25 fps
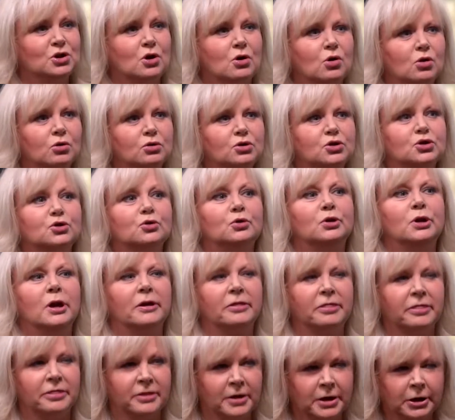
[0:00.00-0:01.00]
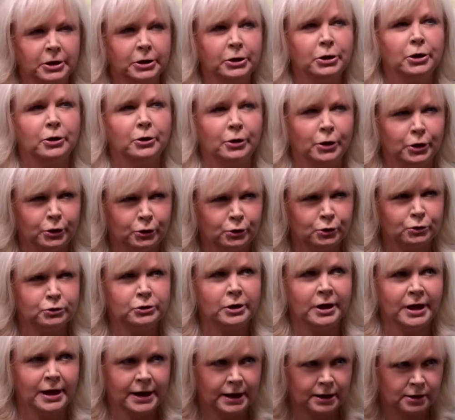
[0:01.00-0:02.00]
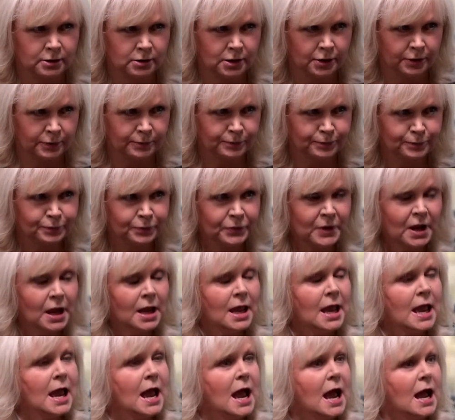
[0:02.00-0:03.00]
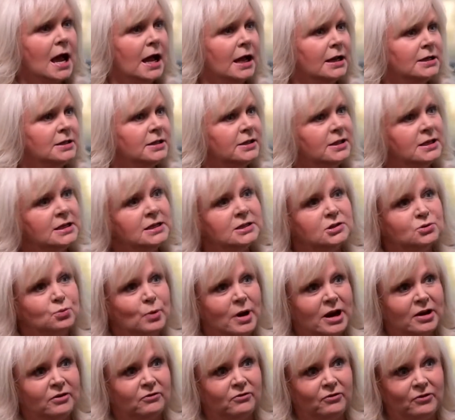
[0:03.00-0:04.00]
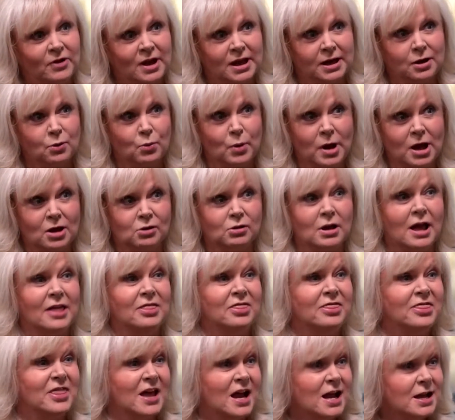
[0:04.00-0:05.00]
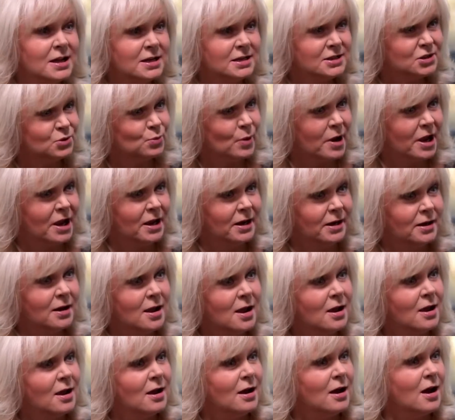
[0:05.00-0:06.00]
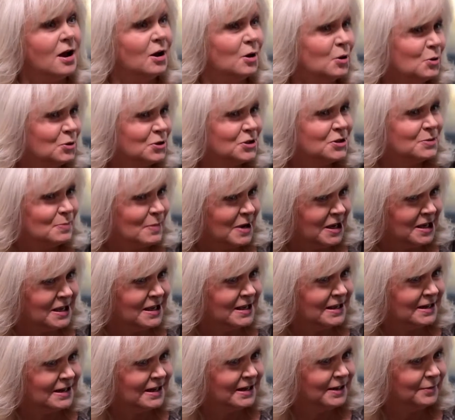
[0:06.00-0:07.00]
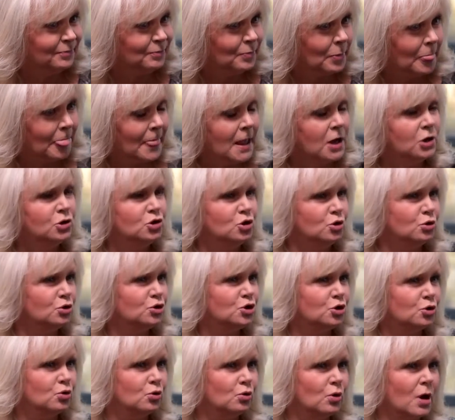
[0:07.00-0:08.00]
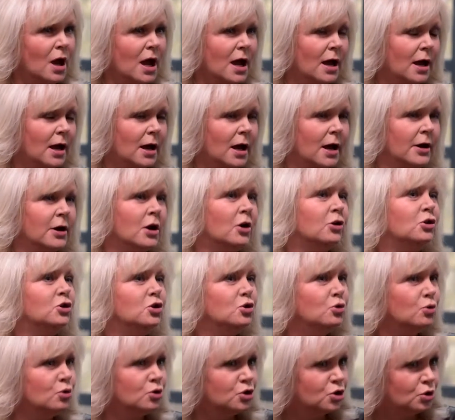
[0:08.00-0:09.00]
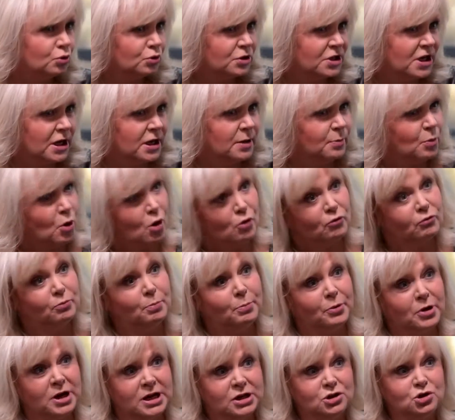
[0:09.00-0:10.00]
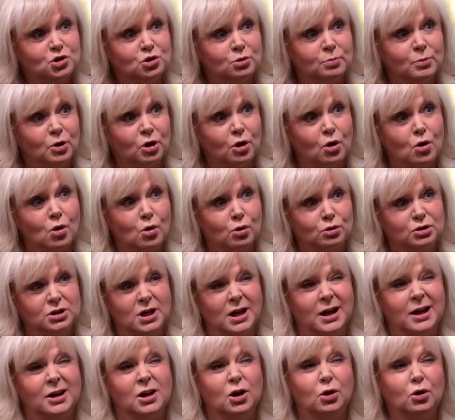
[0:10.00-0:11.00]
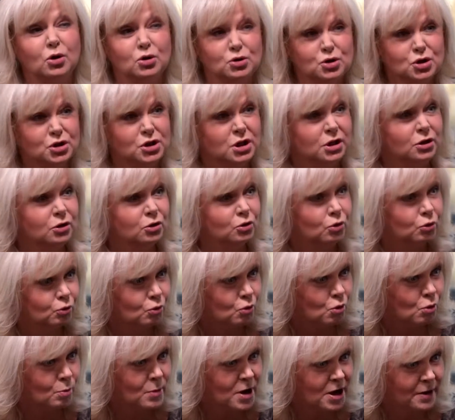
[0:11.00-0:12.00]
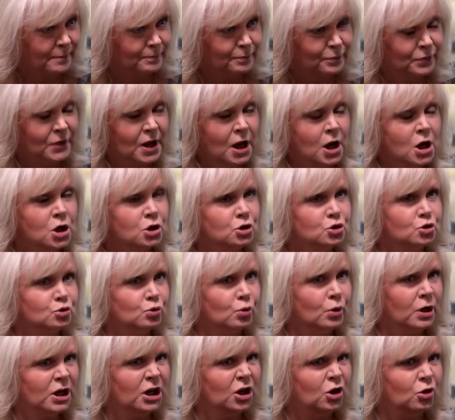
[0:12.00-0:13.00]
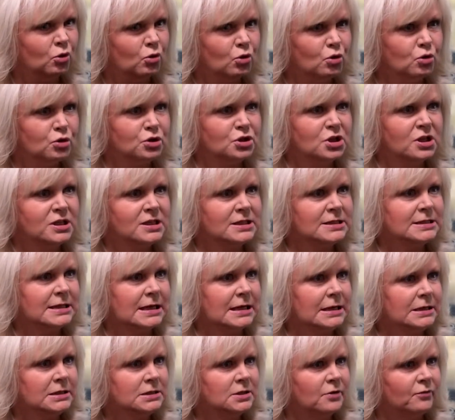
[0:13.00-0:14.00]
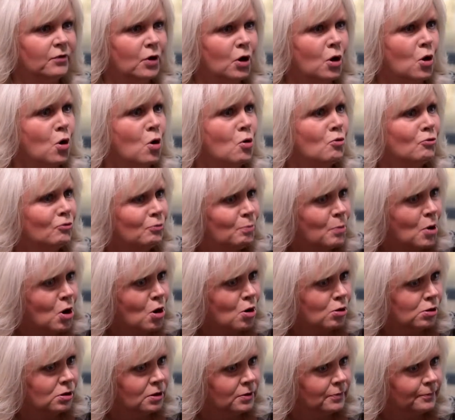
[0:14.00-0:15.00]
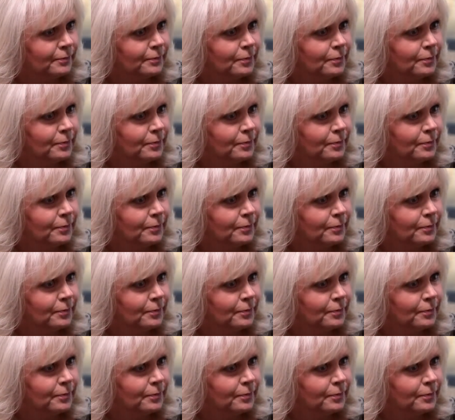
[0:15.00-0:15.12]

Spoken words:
called So You Think You're a Good Heckler. And these went very well, and that is when I lost my hearing due to an unusual type of brain tumour called an acoustic neuroma. So it grew to the size of a golf ball,